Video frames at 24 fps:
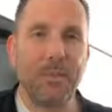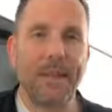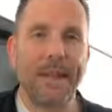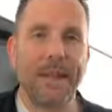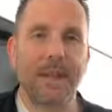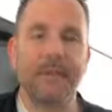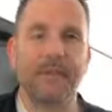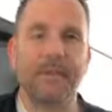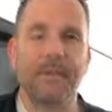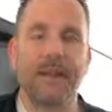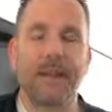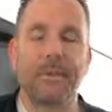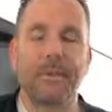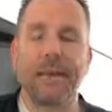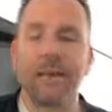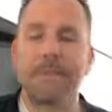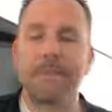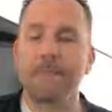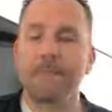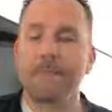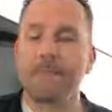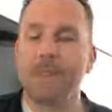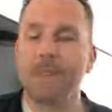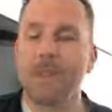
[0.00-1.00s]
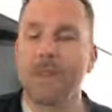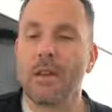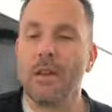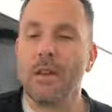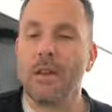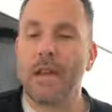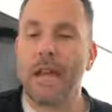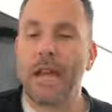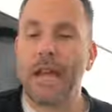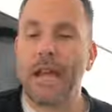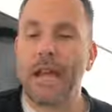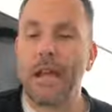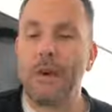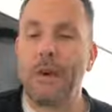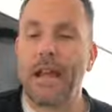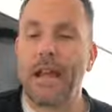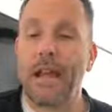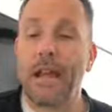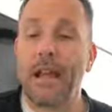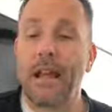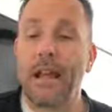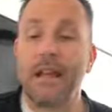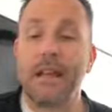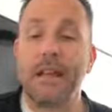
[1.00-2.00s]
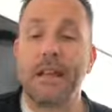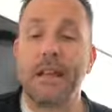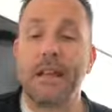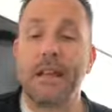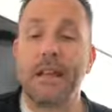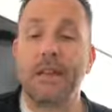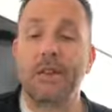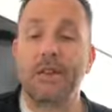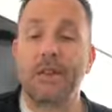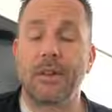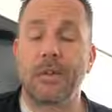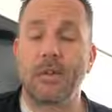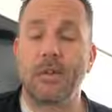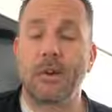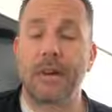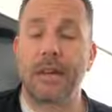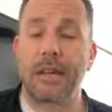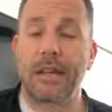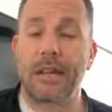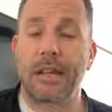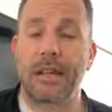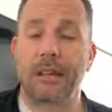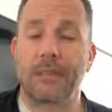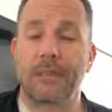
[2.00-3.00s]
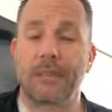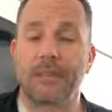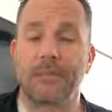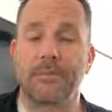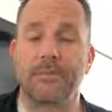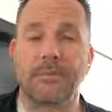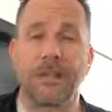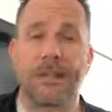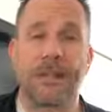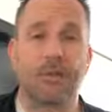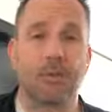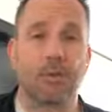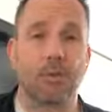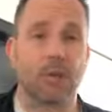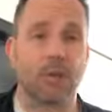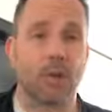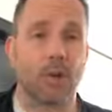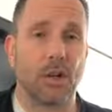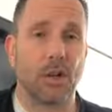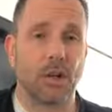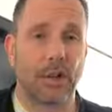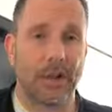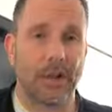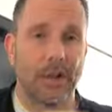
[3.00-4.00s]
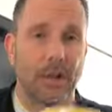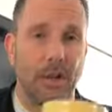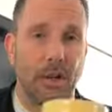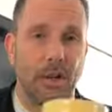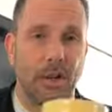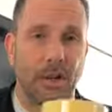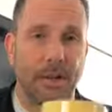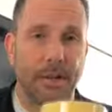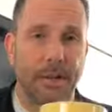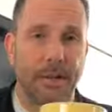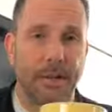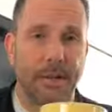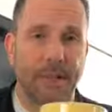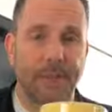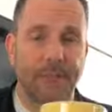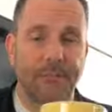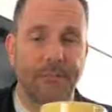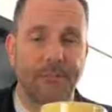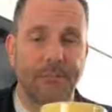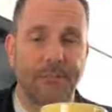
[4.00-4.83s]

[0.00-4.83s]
They're making fun of me. Anyway, it is what it is. It's really good coffee.